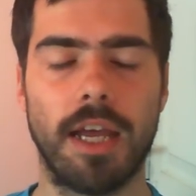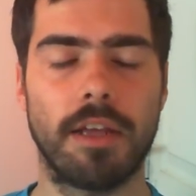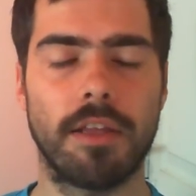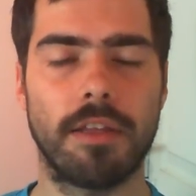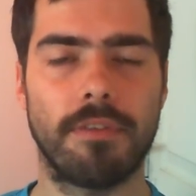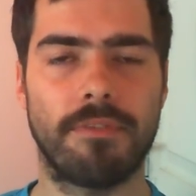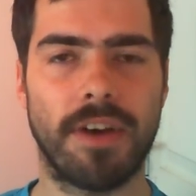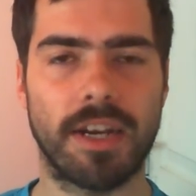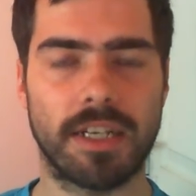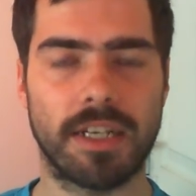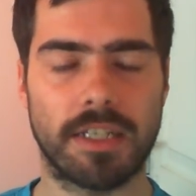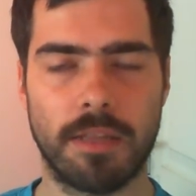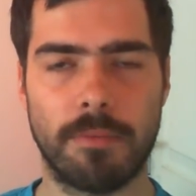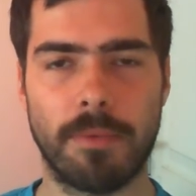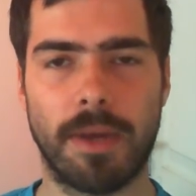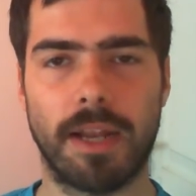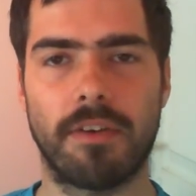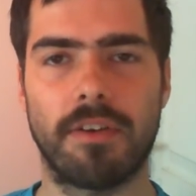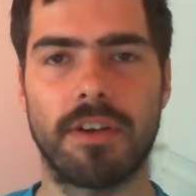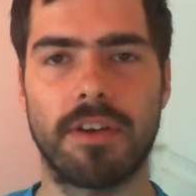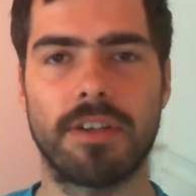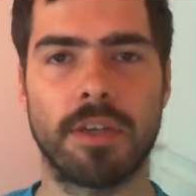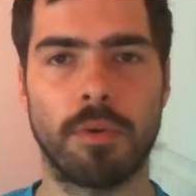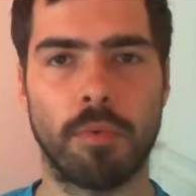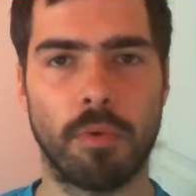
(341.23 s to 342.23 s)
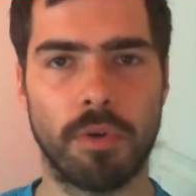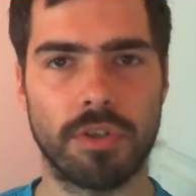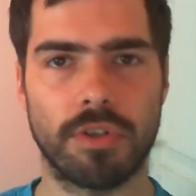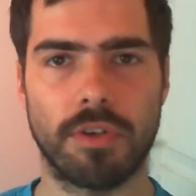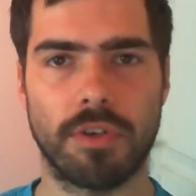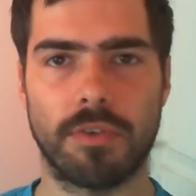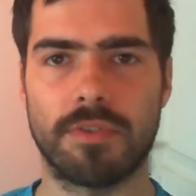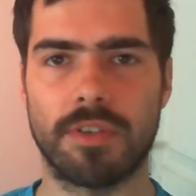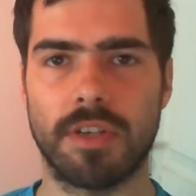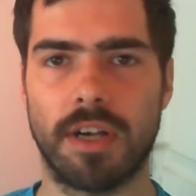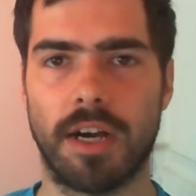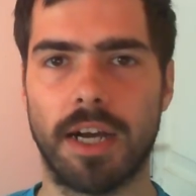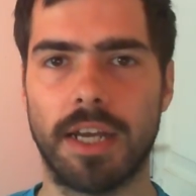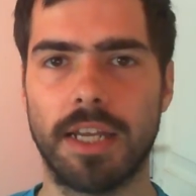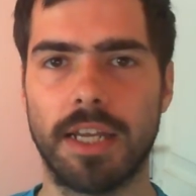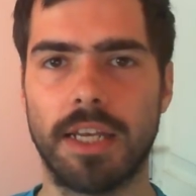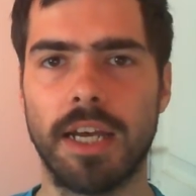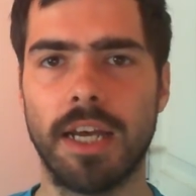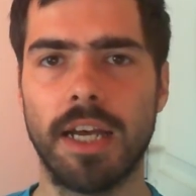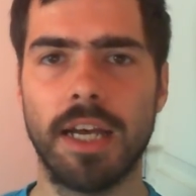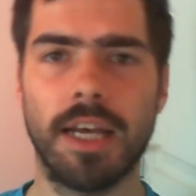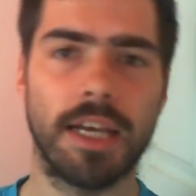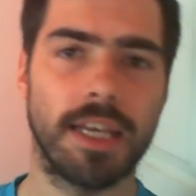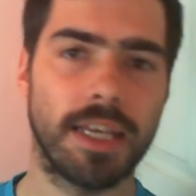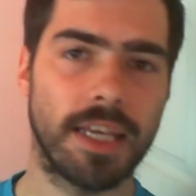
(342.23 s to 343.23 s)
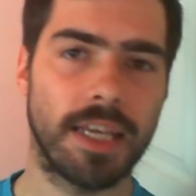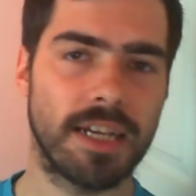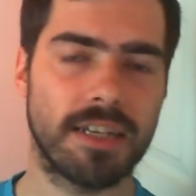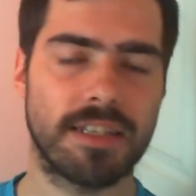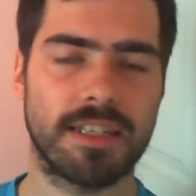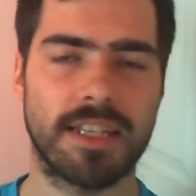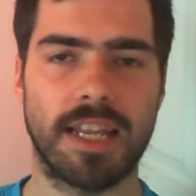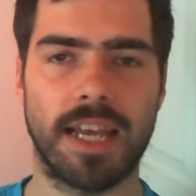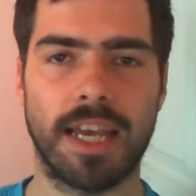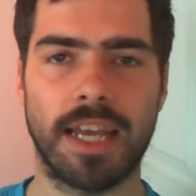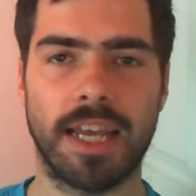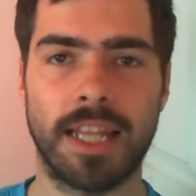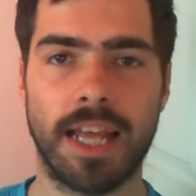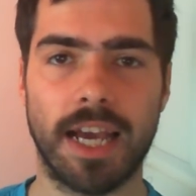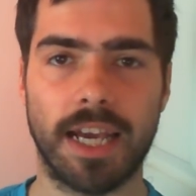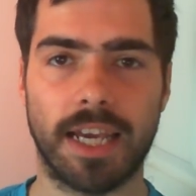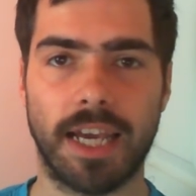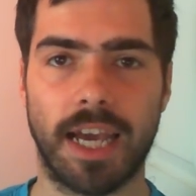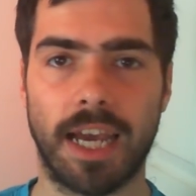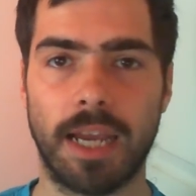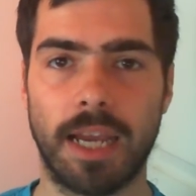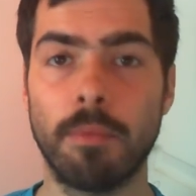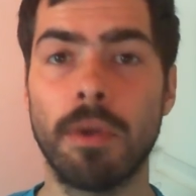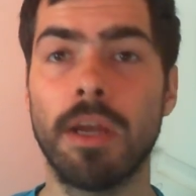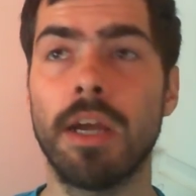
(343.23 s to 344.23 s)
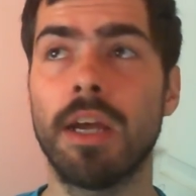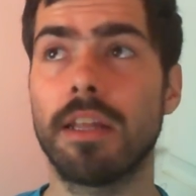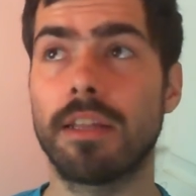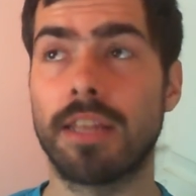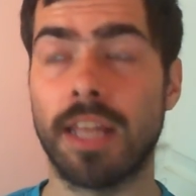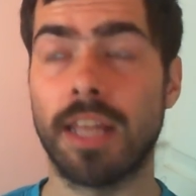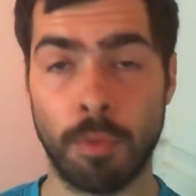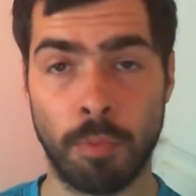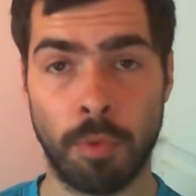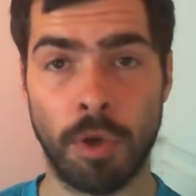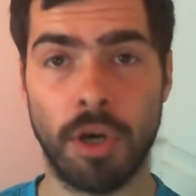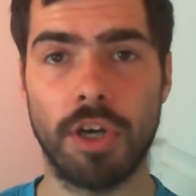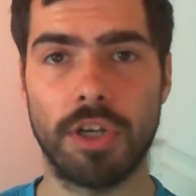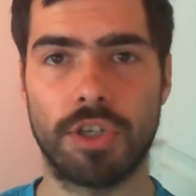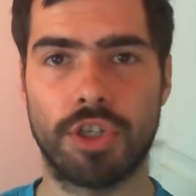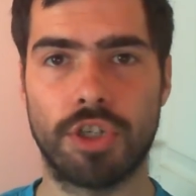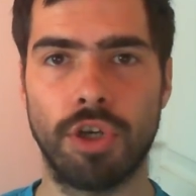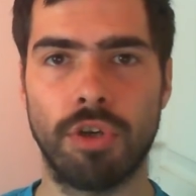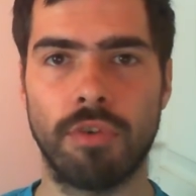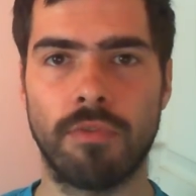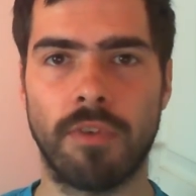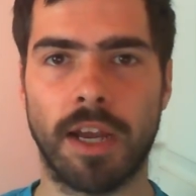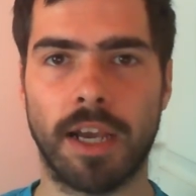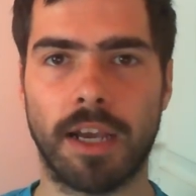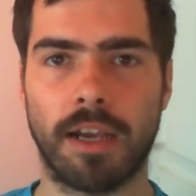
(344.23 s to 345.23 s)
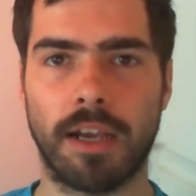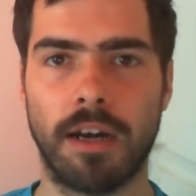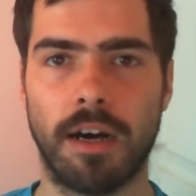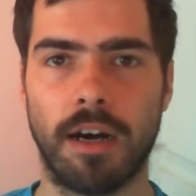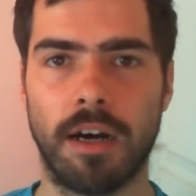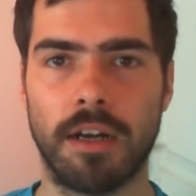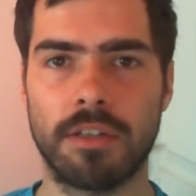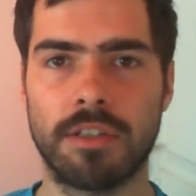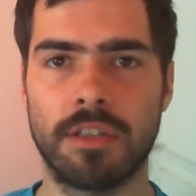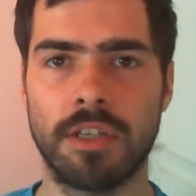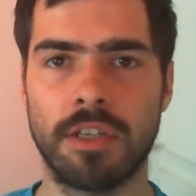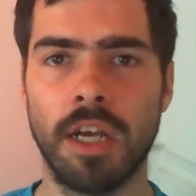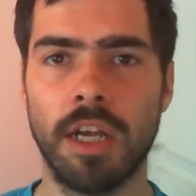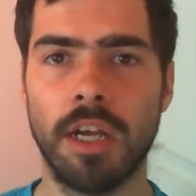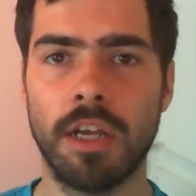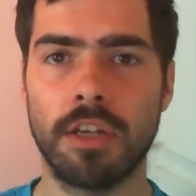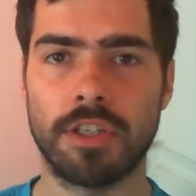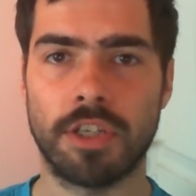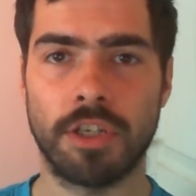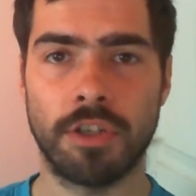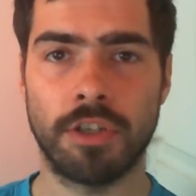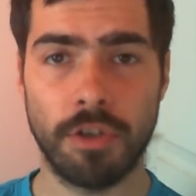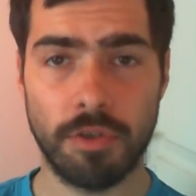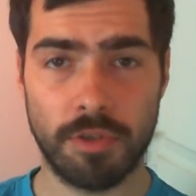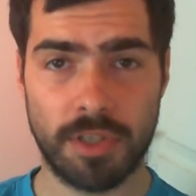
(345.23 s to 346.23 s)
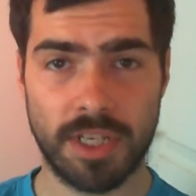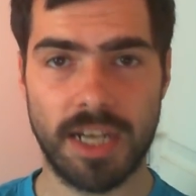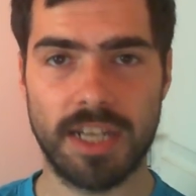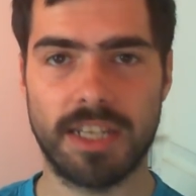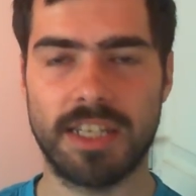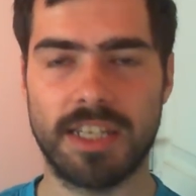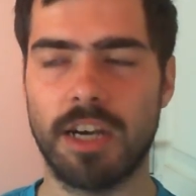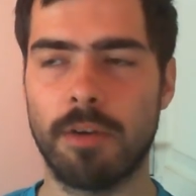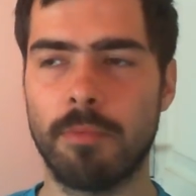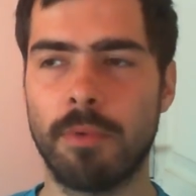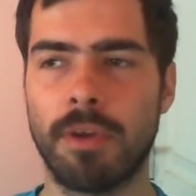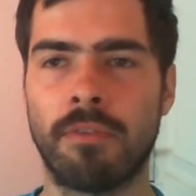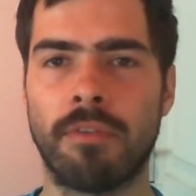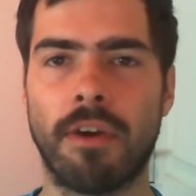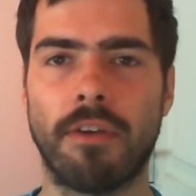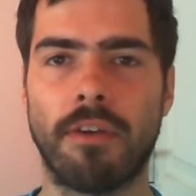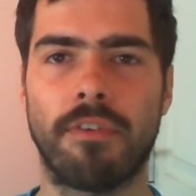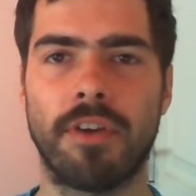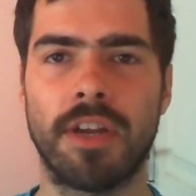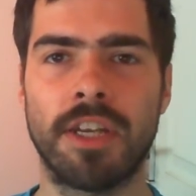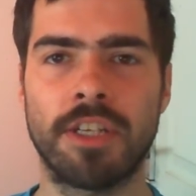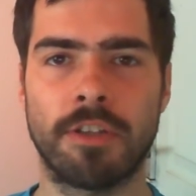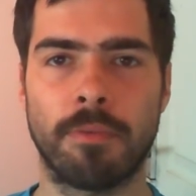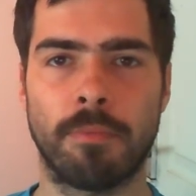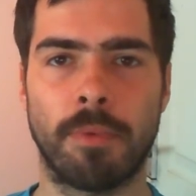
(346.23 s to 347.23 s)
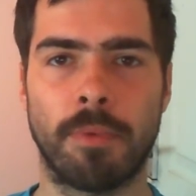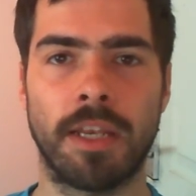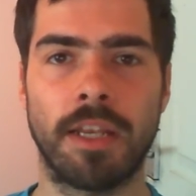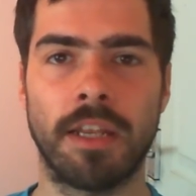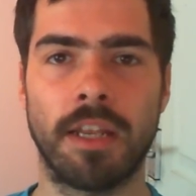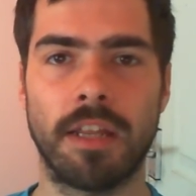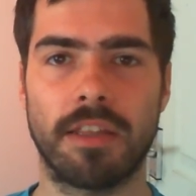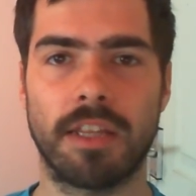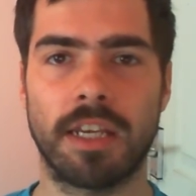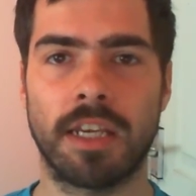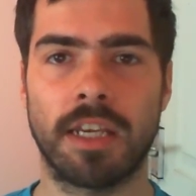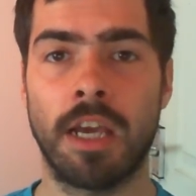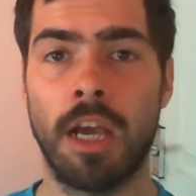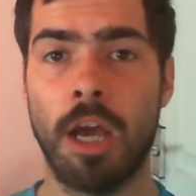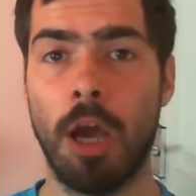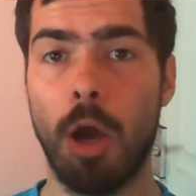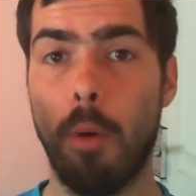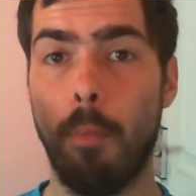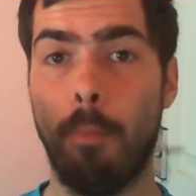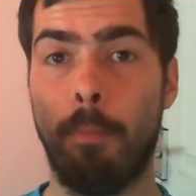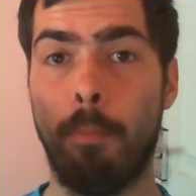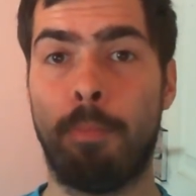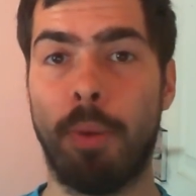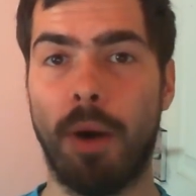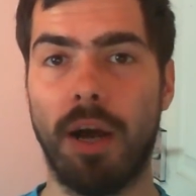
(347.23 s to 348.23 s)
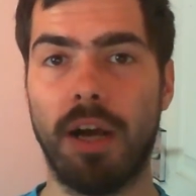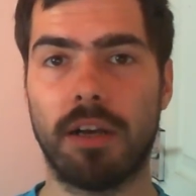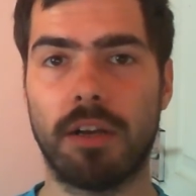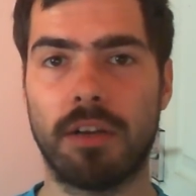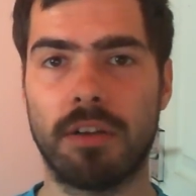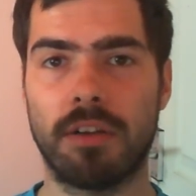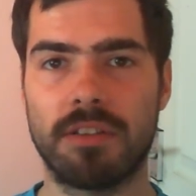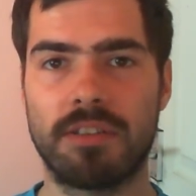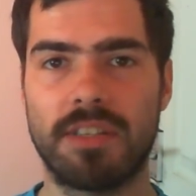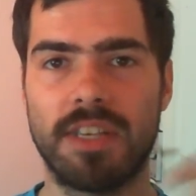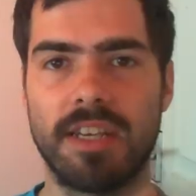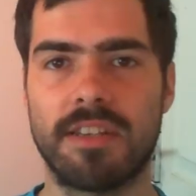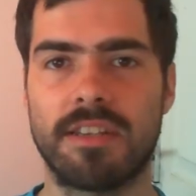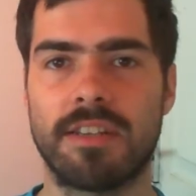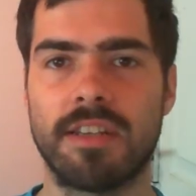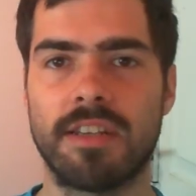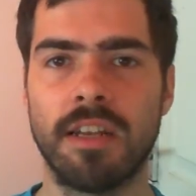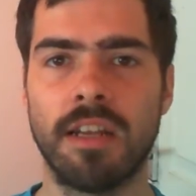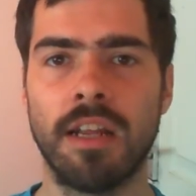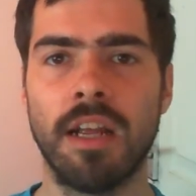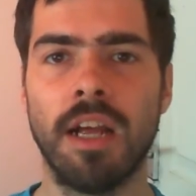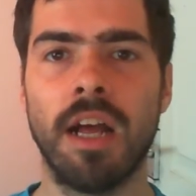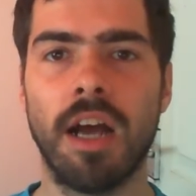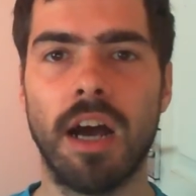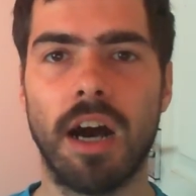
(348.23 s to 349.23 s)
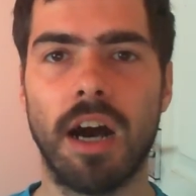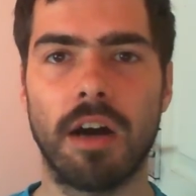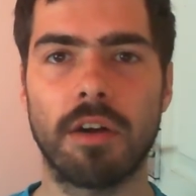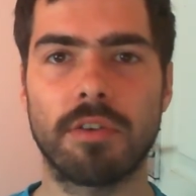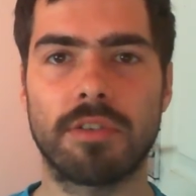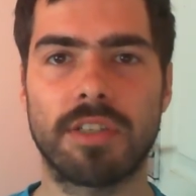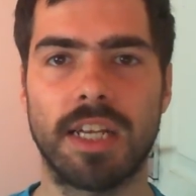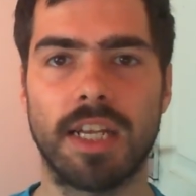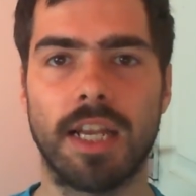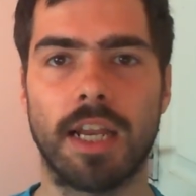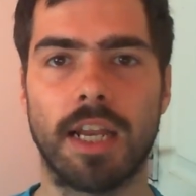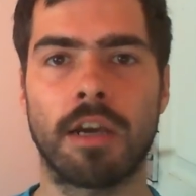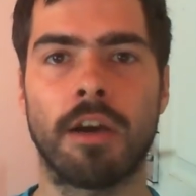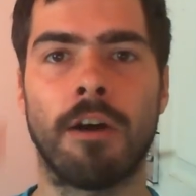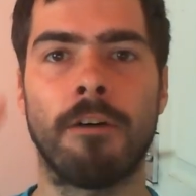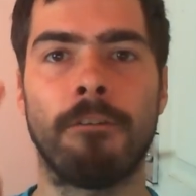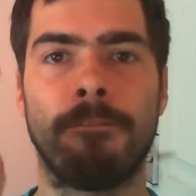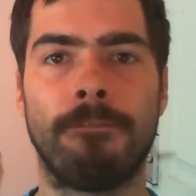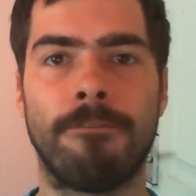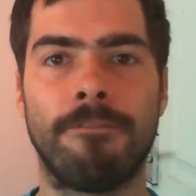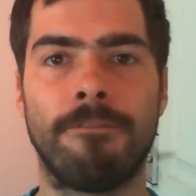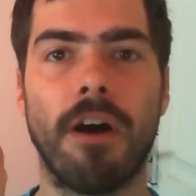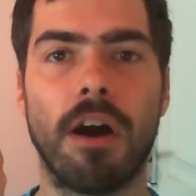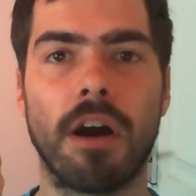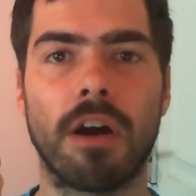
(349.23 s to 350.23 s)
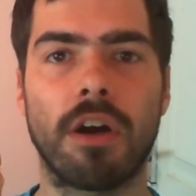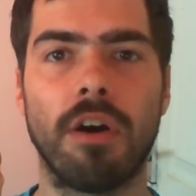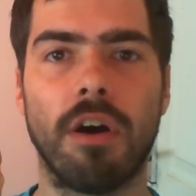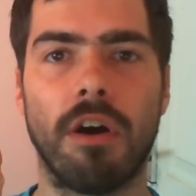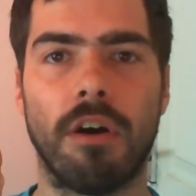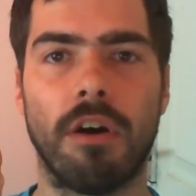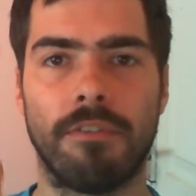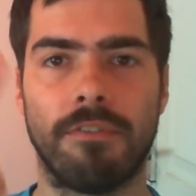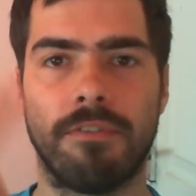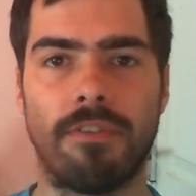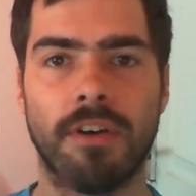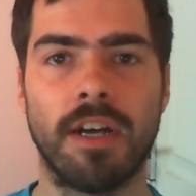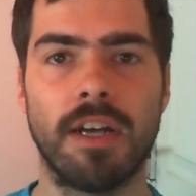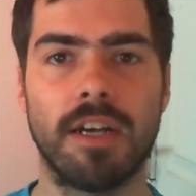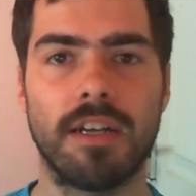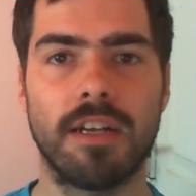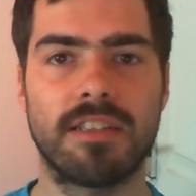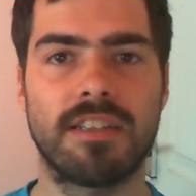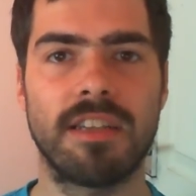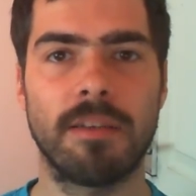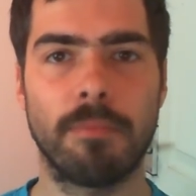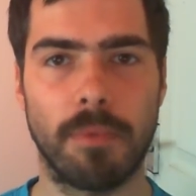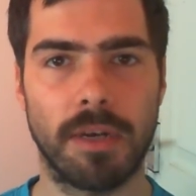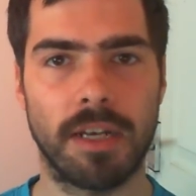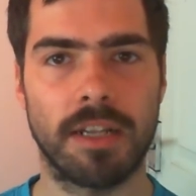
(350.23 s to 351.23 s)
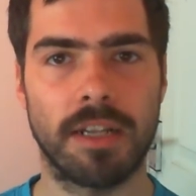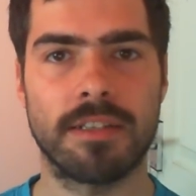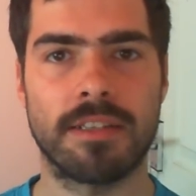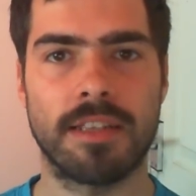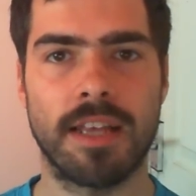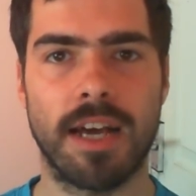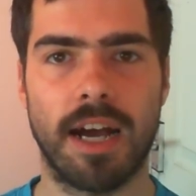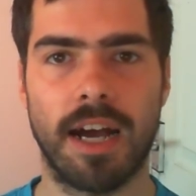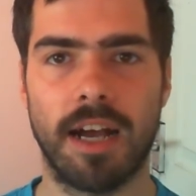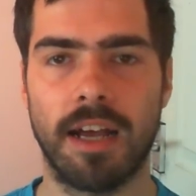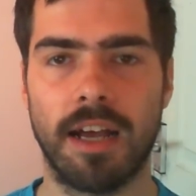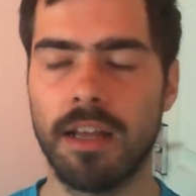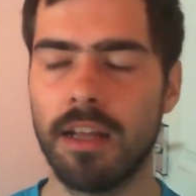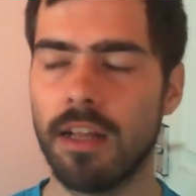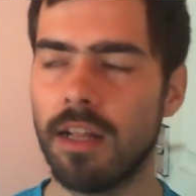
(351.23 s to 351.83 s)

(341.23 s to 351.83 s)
Fact of the matter is, it was offside. Yesterday in that game, they were 2 red cards. So you dare tell me referees have been nothing but consistent? I'll tell you to go fuck off. Simple as that.